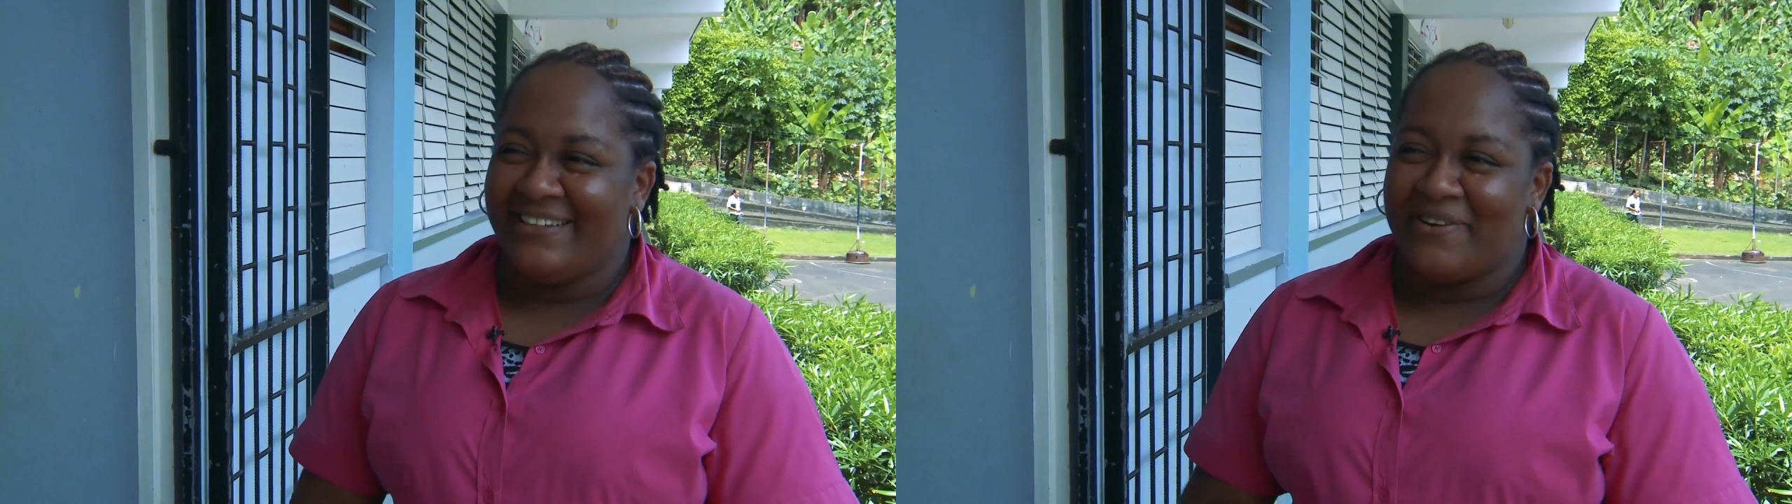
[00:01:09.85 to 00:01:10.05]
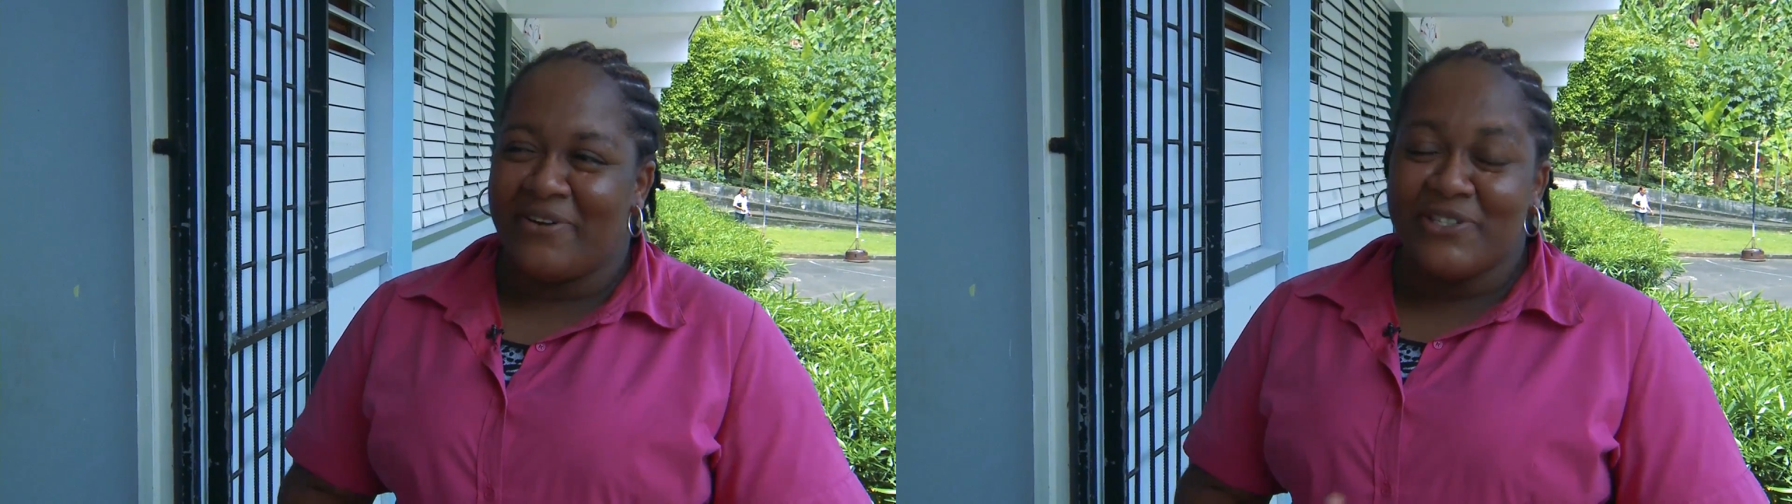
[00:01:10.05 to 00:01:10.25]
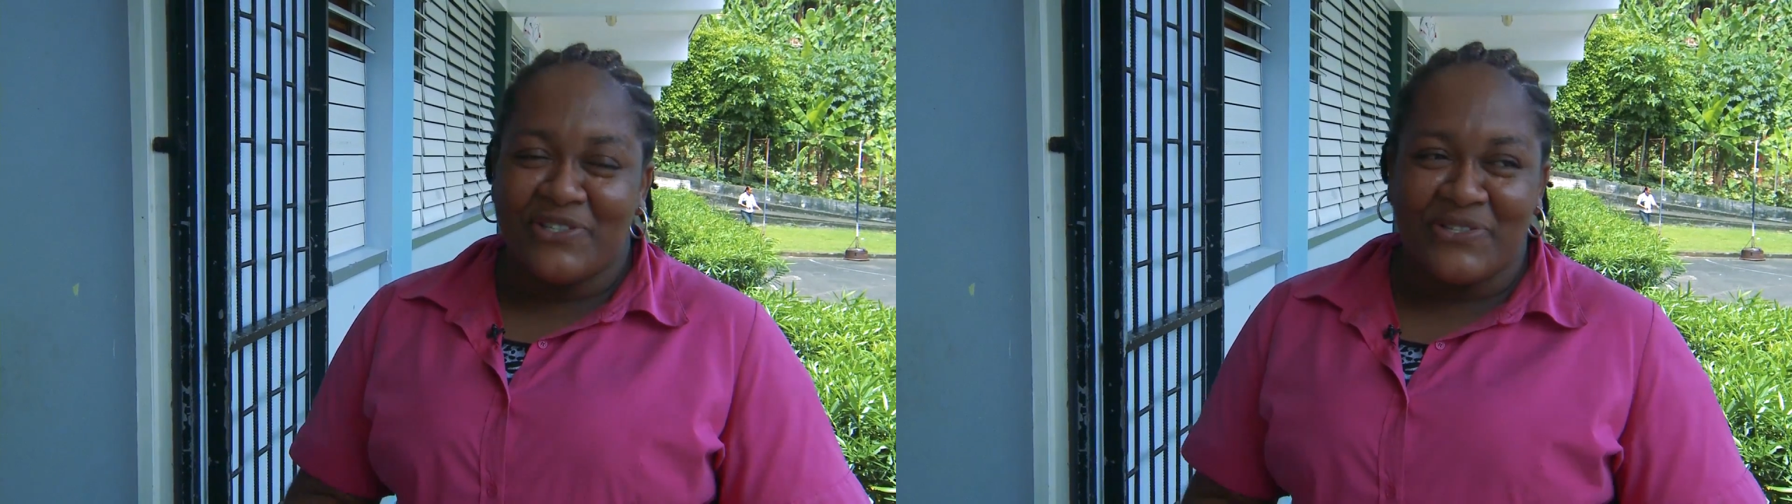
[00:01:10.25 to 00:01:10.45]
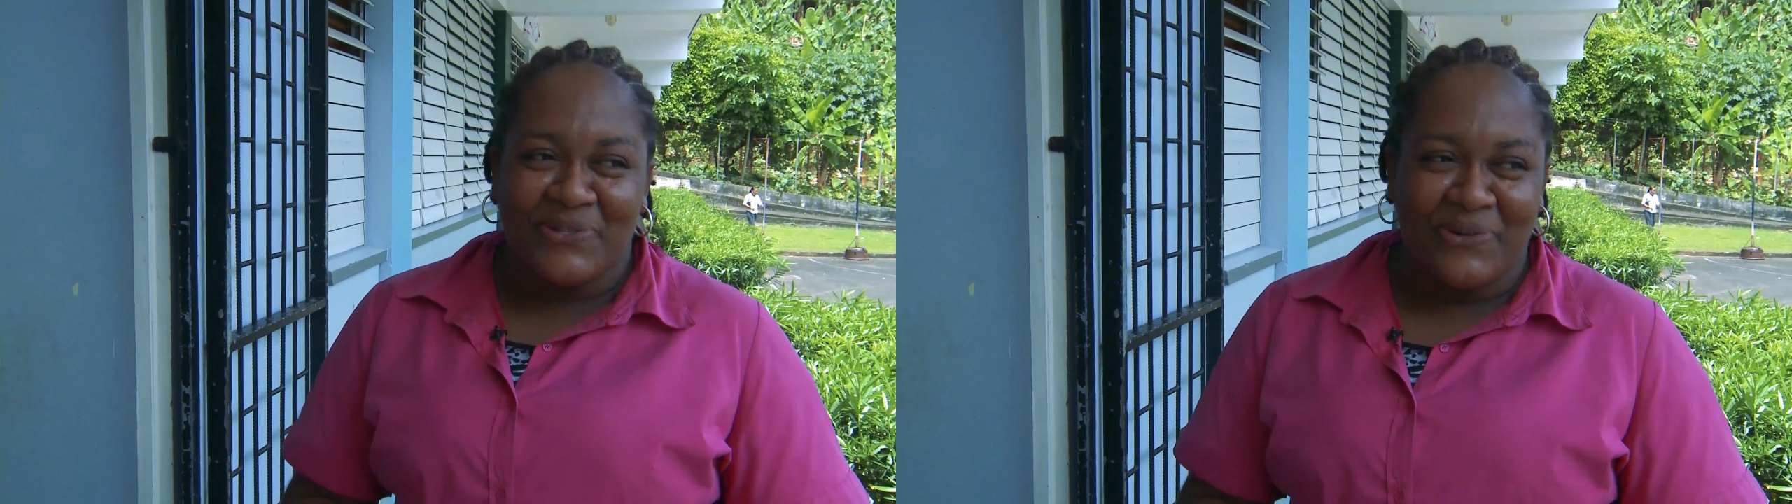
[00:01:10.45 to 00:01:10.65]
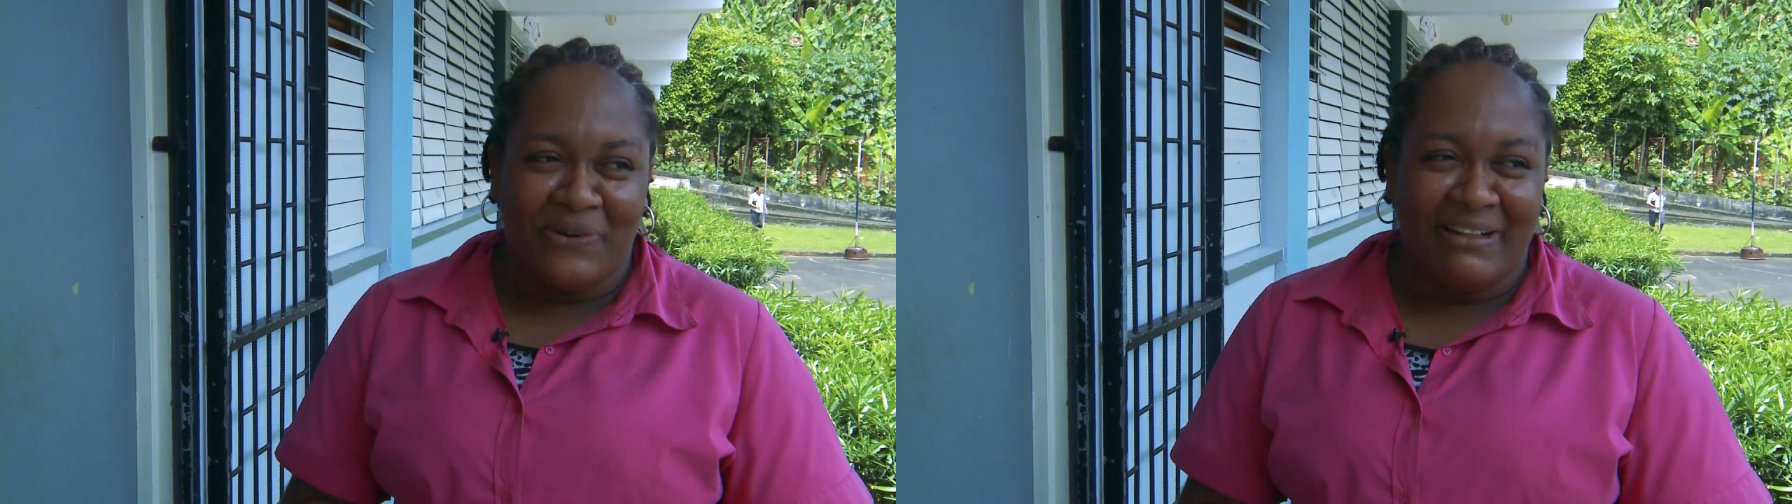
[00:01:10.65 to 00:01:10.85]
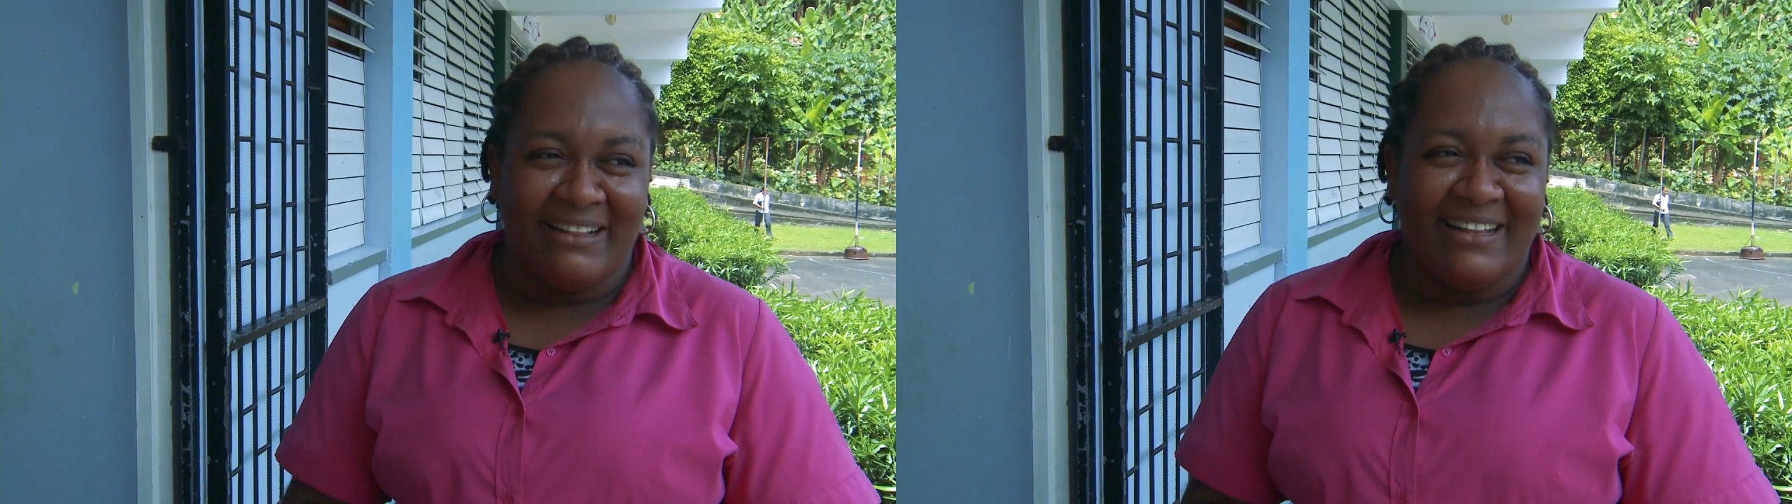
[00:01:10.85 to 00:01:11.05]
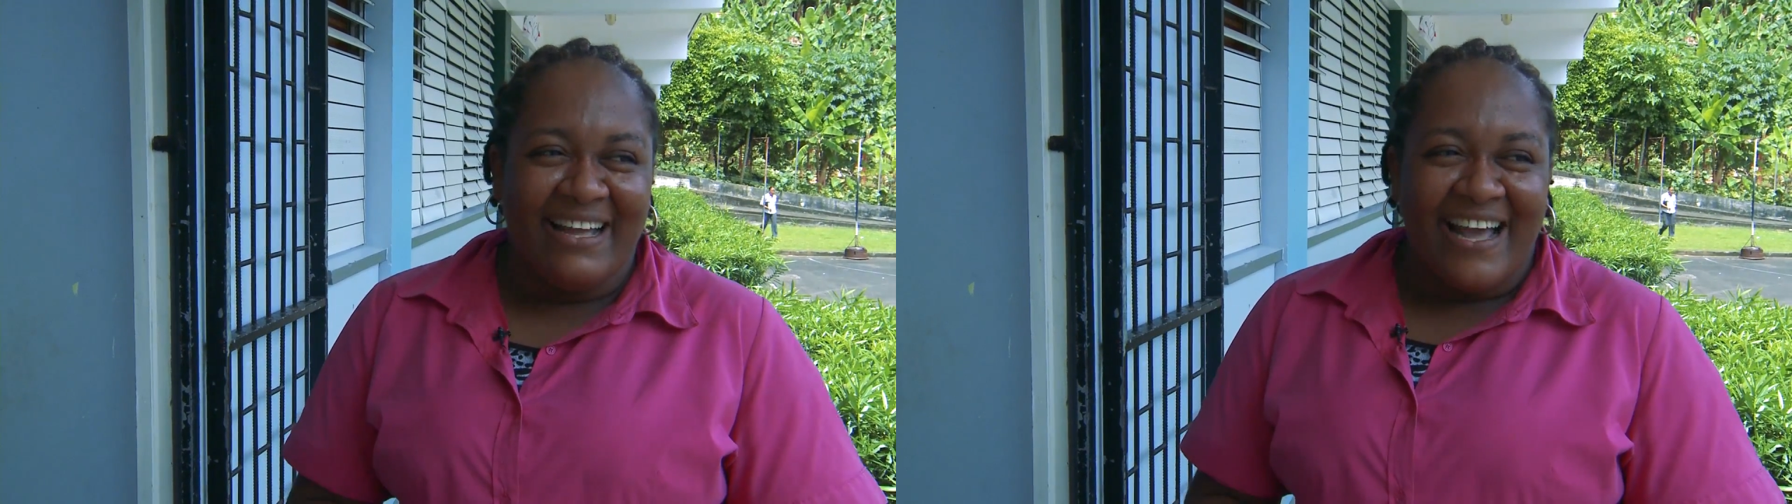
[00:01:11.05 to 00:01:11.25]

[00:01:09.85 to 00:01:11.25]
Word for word: I rushed to school,